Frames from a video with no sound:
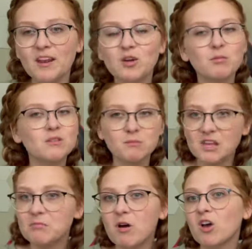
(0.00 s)
It could be something
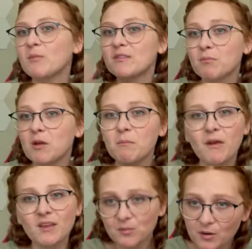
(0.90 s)
small, it could be something
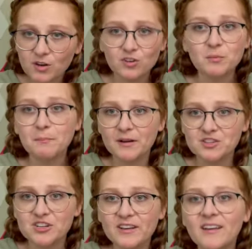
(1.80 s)
big, depending on your
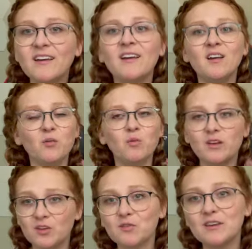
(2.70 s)
budget and
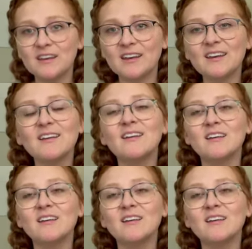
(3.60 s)
what you need.